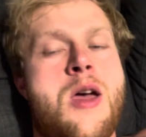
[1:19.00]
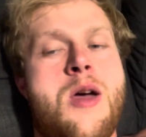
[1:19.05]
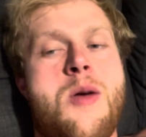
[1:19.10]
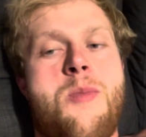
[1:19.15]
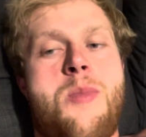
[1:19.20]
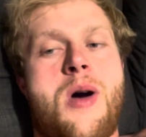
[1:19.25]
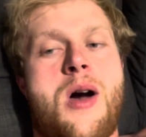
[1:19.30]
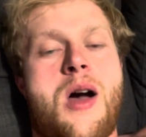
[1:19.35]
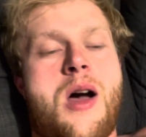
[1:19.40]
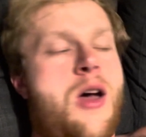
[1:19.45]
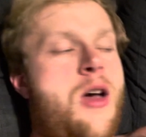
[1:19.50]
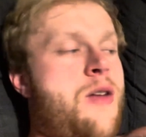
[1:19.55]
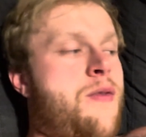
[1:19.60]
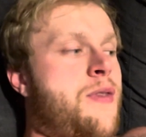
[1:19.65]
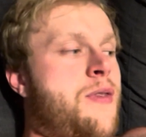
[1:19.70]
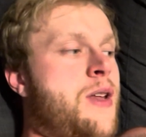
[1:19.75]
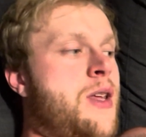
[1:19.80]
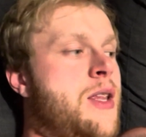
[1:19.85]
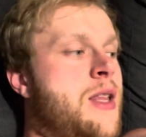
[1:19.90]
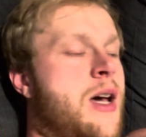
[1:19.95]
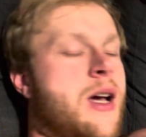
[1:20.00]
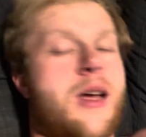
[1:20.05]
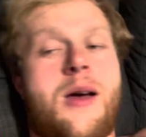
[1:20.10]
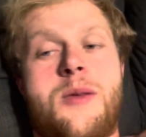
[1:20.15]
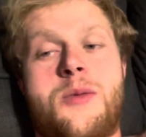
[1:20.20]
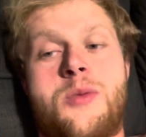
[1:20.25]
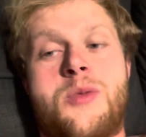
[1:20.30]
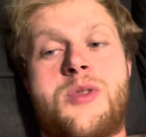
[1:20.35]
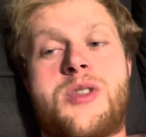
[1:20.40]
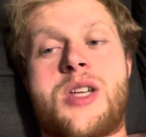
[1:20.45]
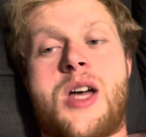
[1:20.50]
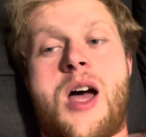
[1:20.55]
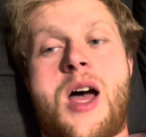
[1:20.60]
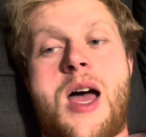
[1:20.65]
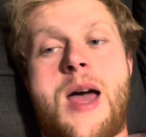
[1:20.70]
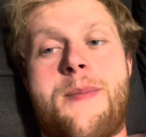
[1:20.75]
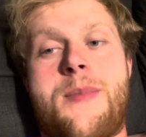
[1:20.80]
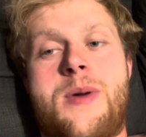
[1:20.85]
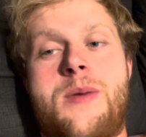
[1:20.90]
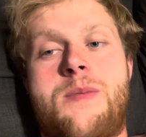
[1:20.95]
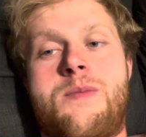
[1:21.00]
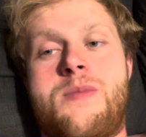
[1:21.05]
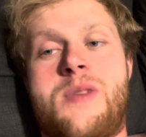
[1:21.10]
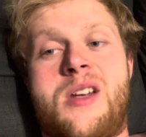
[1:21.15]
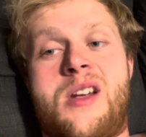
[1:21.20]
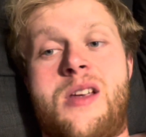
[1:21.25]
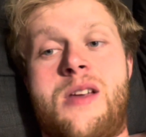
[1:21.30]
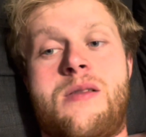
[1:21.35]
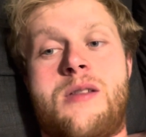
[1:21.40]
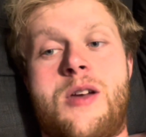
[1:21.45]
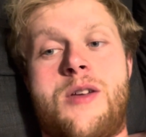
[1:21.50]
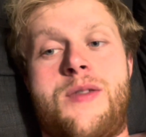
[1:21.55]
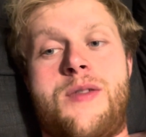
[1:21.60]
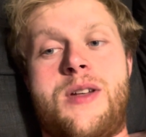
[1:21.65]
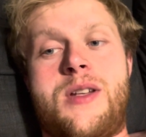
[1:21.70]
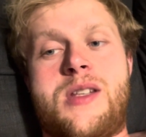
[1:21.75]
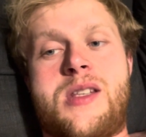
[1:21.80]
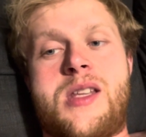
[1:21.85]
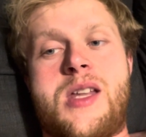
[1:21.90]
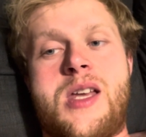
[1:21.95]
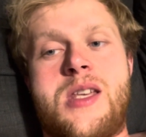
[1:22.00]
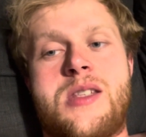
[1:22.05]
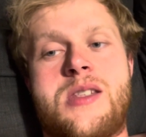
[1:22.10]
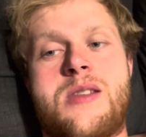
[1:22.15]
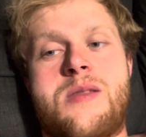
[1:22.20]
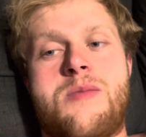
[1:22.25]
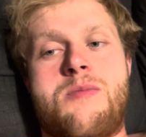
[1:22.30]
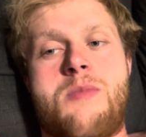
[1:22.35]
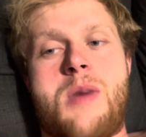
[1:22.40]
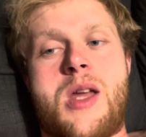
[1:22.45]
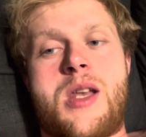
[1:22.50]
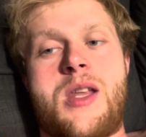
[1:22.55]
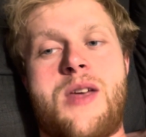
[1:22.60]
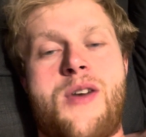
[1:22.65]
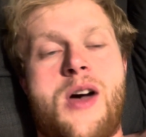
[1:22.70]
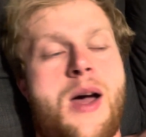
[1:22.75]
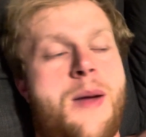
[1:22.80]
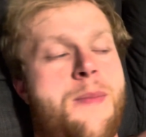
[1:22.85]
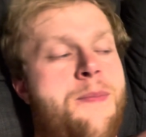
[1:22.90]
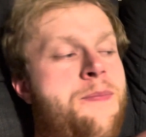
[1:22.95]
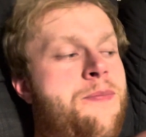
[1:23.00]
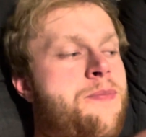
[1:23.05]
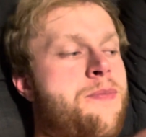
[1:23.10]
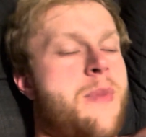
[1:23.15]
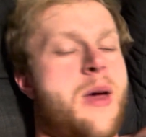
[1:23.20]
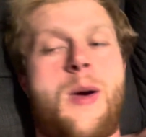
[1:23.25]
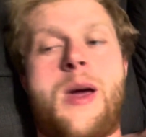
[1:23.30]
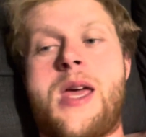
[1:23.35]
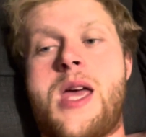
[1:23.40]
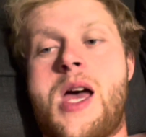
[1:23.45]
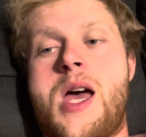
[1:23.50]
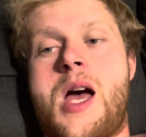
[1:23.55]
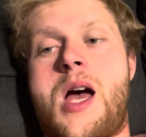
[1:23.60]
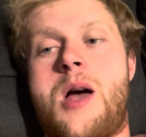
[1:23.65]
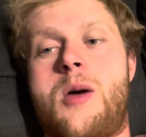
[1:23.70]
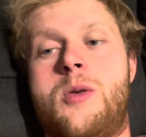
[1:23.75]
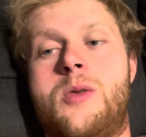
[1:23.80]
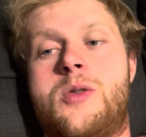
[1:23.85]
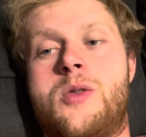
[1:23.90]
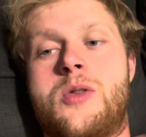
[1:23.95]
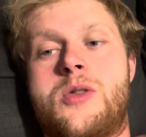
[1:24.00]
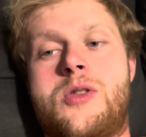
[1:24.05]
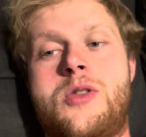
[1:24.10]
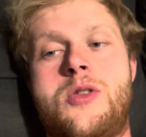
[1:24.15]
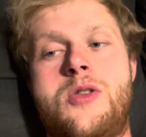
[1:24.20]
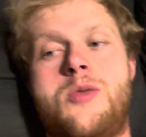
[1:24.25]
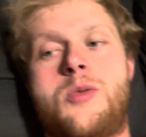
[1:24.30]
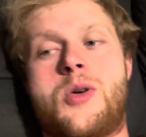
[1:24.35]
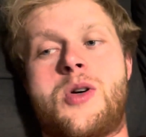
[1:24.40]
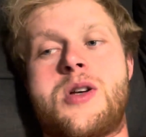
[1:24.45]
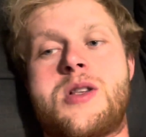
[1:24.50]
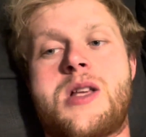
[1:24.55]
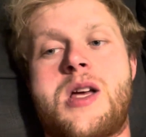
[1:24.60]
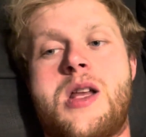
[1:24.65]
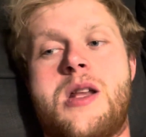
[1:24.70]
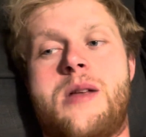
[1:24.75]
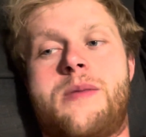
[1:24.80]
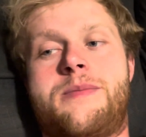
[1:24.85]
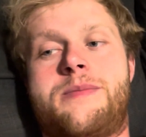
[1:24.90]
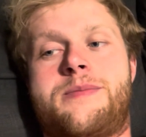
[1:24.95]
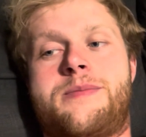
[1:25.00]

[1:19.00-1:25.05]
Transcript: But hopefully that comes with time. And, you know, hopefully today's Monday vibe. Anyway, yeah, I will talk to you boys later.